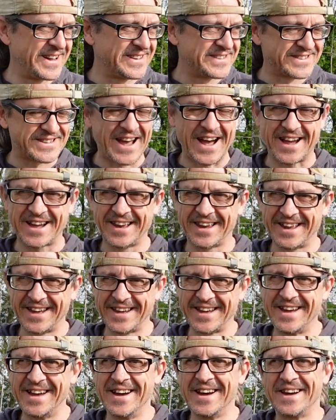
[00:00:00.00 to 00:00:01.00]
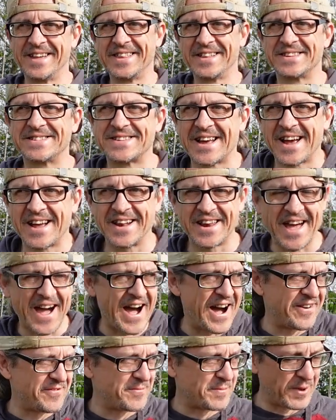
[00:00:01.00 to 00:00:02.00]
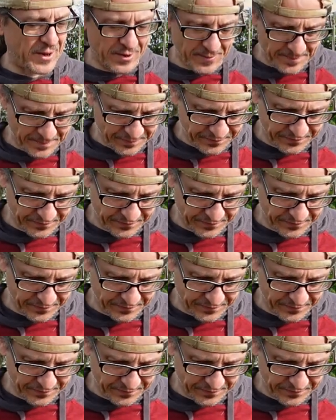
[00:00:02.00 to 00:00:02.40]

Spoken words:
tackling the second half plot.